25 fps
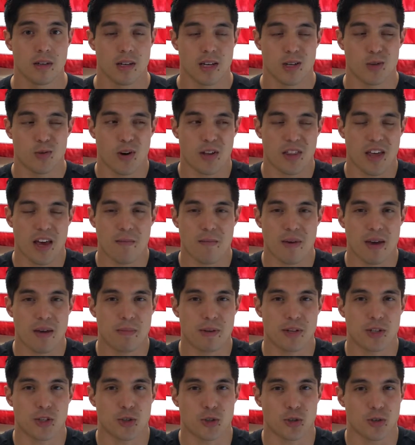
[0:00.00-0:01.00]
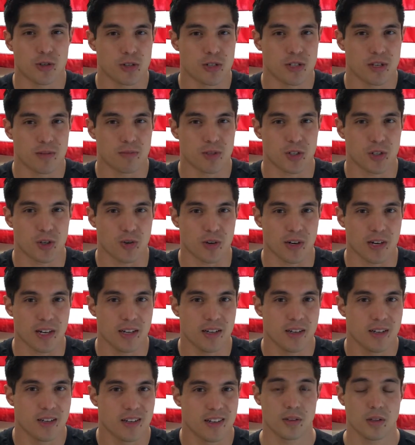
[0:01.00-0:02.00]
And while that may be true to some
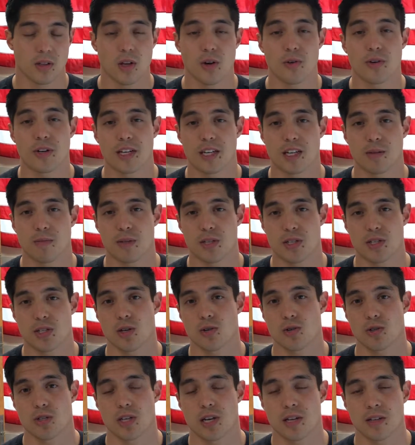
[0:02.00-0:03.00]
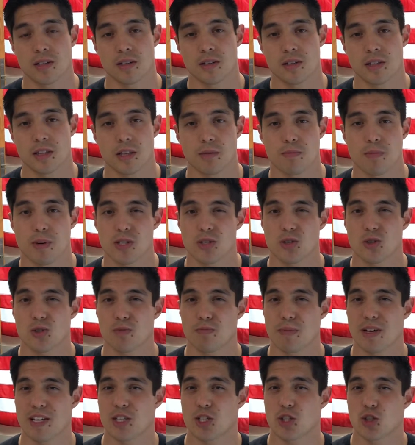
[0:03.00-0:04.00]
degree, the loading can be so sudden that the muscles
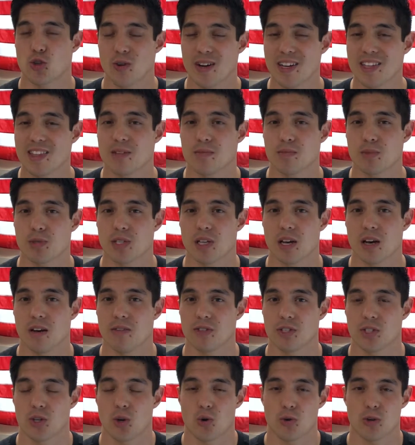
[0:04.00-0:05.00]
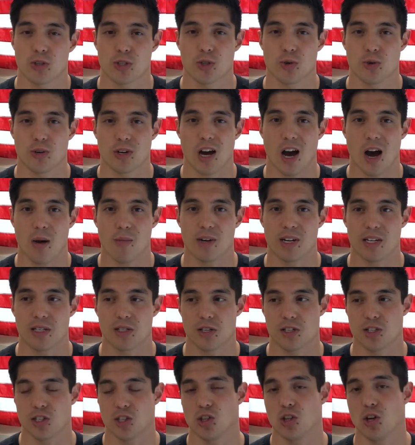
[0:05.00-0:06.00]
may strain themselves in order to accommodate
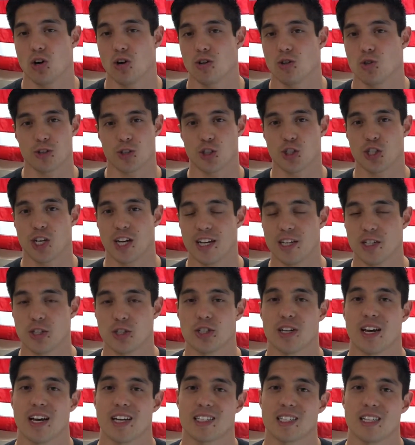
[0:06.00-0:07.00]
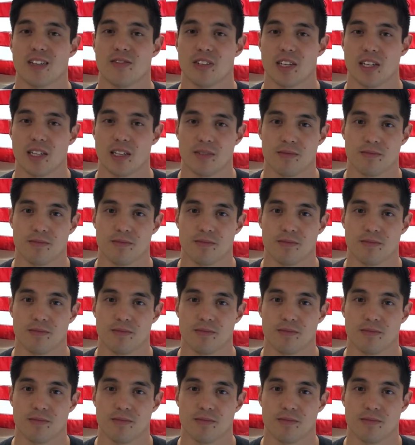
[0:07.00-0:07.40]
such a large change in activity.